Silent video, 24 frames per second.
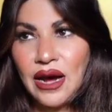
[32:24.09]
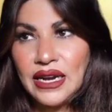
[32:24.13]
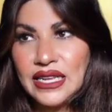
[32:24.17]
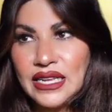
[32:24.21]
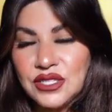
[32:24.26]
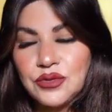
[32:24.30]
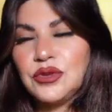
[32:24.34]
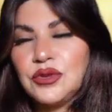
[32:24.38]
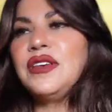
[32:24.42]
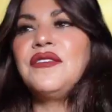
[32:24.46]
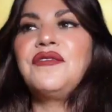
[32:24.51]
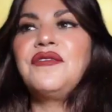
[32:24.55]
And
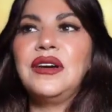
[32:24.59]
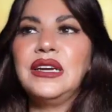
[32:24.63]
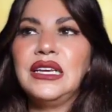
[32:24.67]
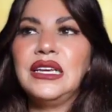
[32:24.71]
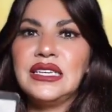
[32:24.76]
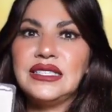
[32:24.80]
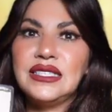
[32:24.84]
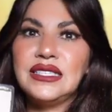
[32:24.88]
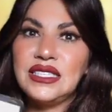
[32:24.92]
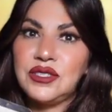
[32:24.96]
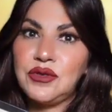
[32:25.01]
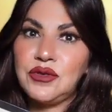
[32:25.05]
it's really funny
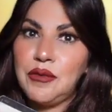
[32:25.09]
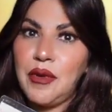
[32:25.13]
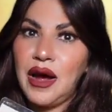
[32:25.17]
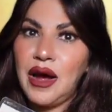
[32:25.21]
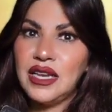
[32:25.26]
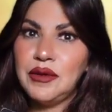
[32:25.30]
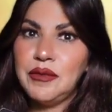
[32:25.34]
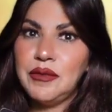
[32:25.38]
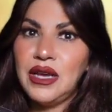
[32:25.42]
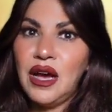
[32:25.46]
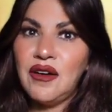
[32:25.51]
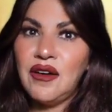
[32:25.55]
because this
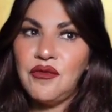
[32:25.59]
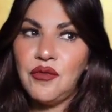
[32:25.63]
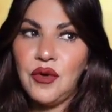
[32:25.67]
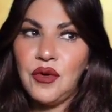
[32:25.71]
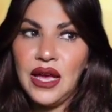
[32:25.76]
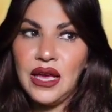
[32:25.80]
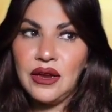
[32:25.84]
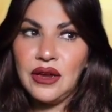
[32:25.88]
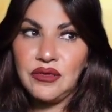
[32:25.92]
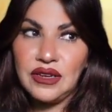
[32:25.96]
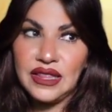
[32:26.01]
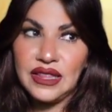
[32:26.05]
reminded me of
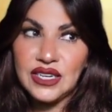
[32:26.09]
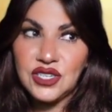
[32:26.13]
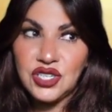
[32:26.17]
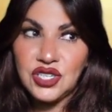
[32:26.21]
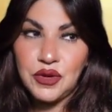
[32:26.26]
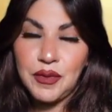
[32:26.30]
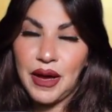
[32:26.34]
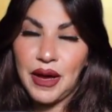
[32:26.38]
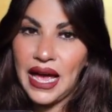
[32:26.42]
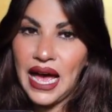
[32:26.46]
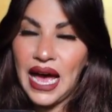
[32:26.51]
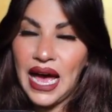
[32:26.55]
a
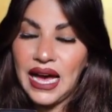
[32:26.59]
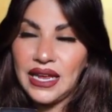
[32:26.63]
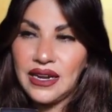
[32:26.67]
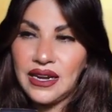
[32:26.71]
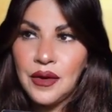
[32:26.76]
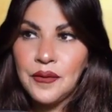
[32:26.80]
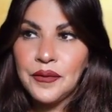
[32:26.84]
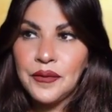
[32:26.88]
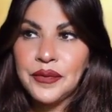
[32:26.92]
relationship I had.